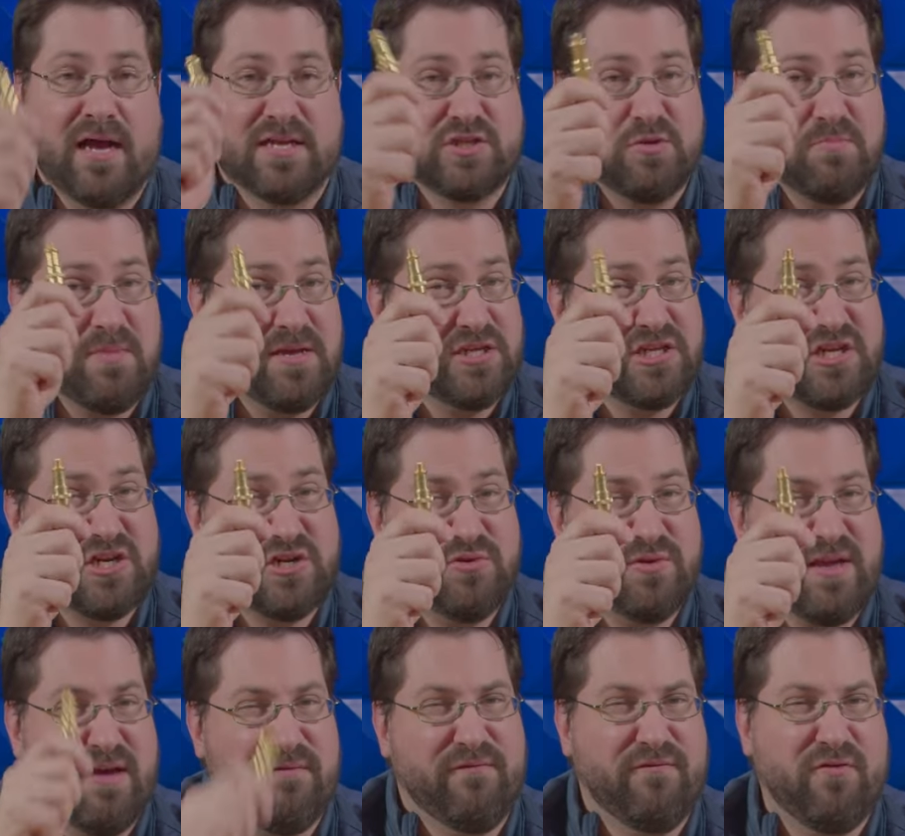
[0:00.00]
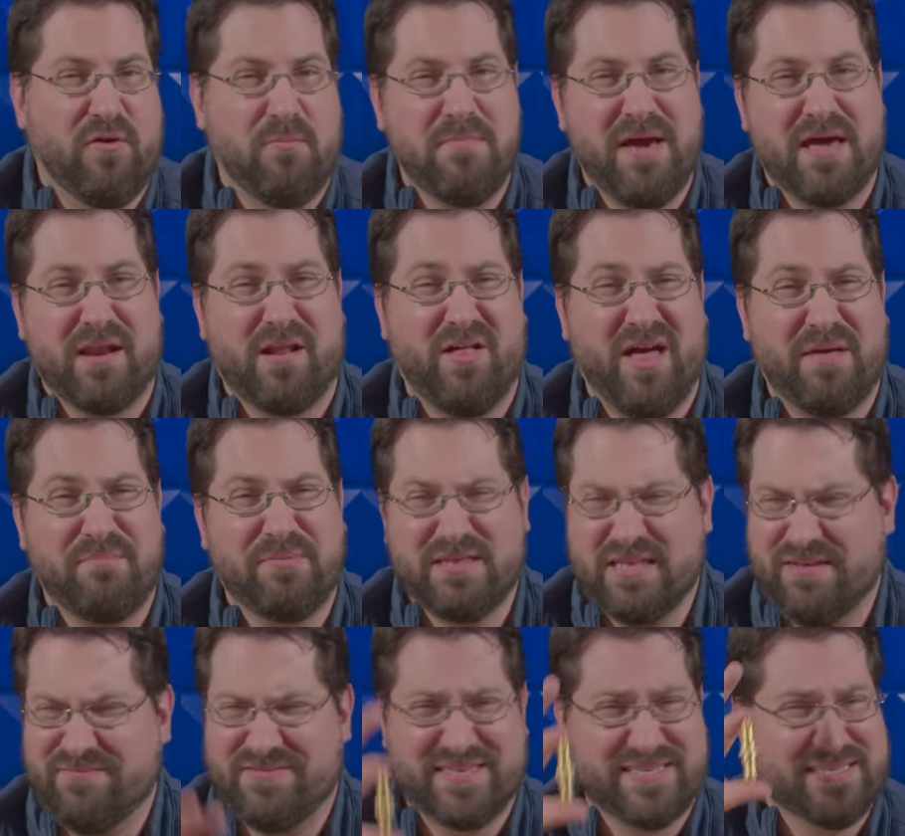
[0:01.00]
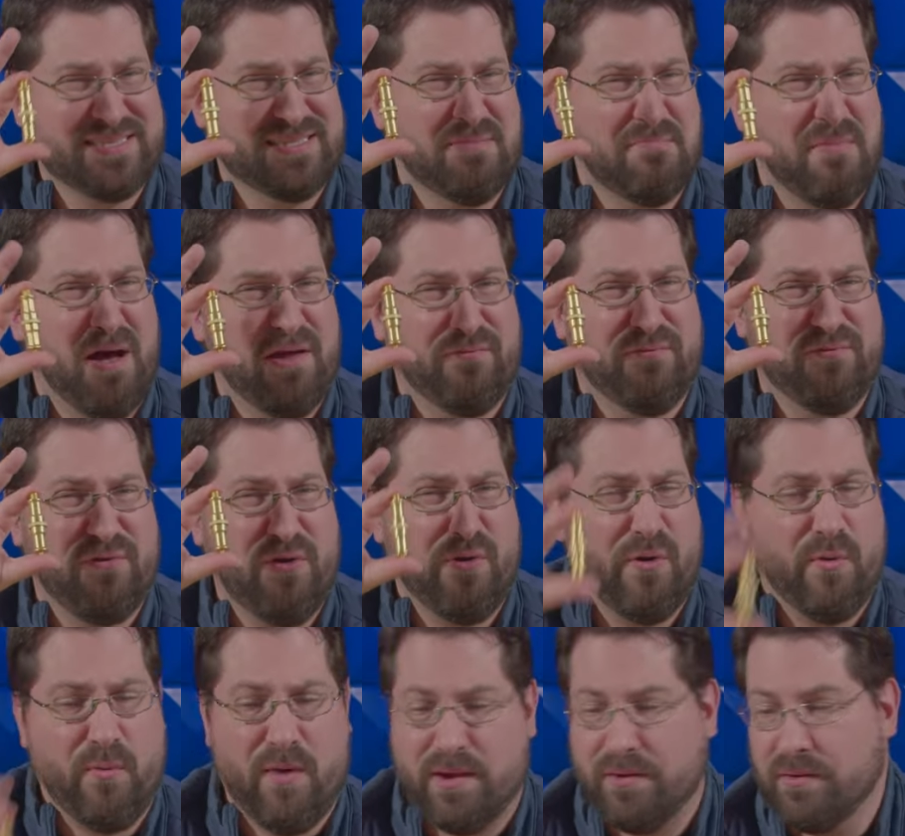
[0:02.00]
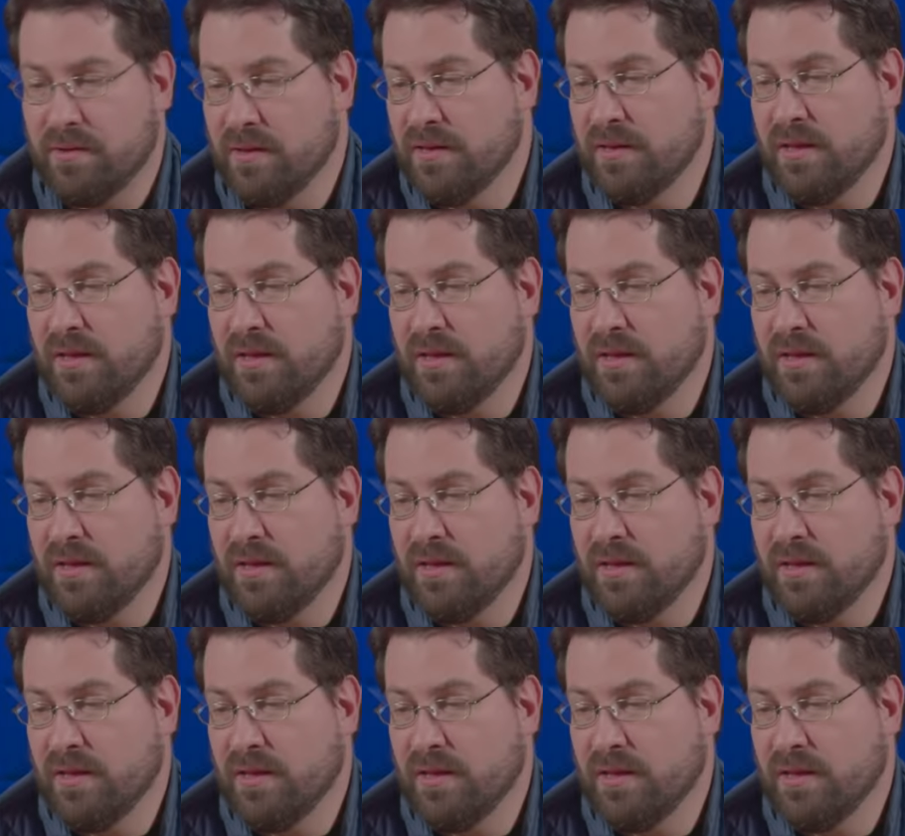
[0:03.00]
So make sure you get full metal. I believe this is the Manfrotto one.